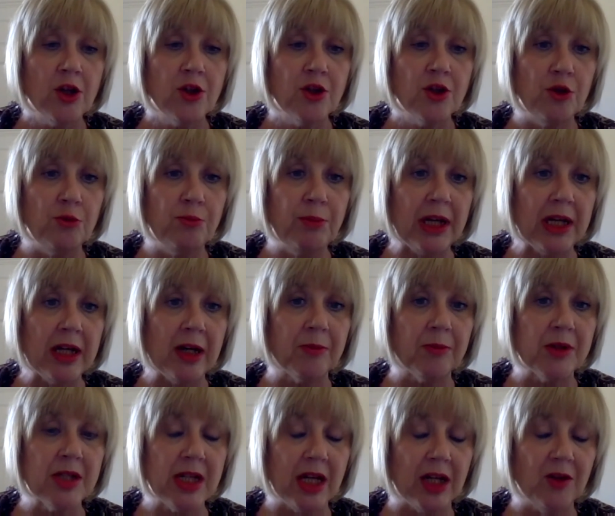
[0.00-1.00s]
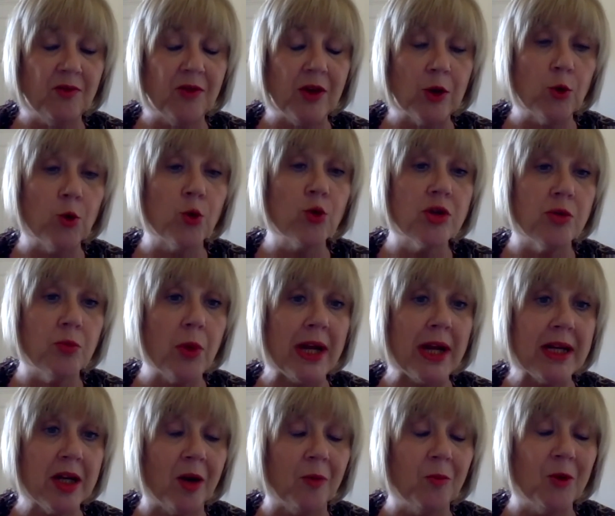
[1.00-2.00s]
to pick up the telephone or to
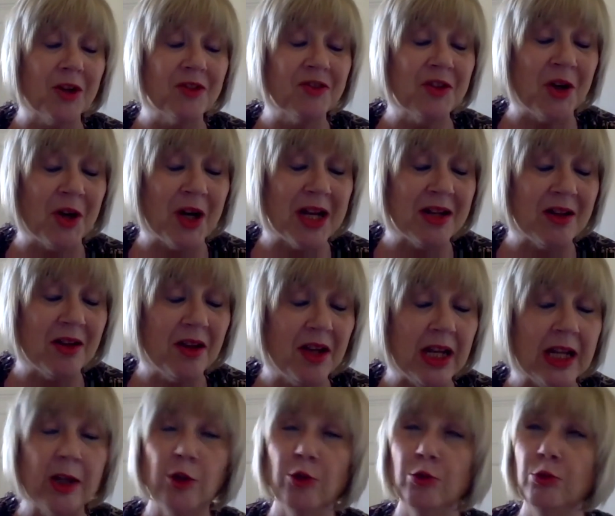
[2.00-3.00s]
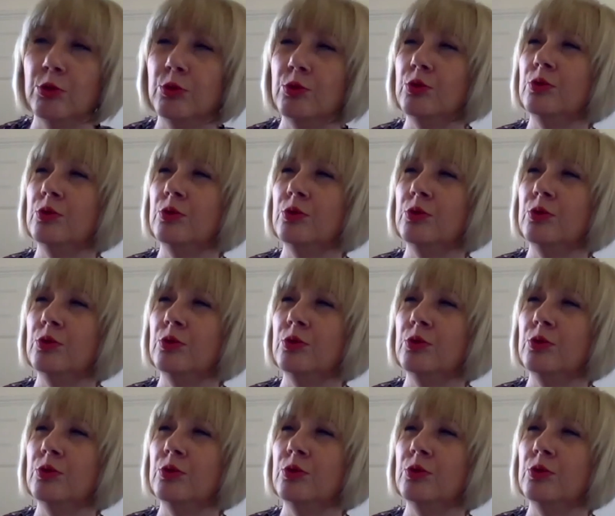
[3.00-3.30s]
wake up one night and think, oh,